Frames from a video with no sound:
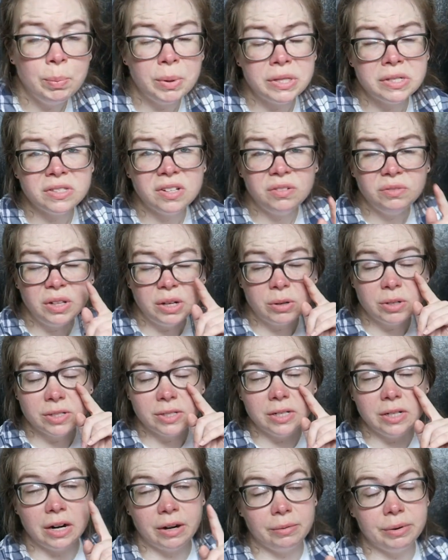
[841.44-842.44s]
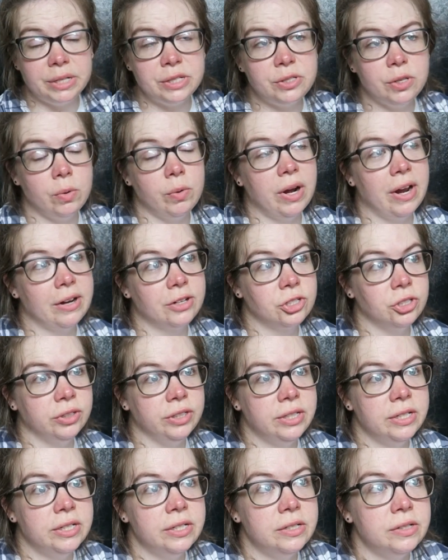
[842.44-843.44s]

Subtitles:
But the sunflower seed I re-sowed actually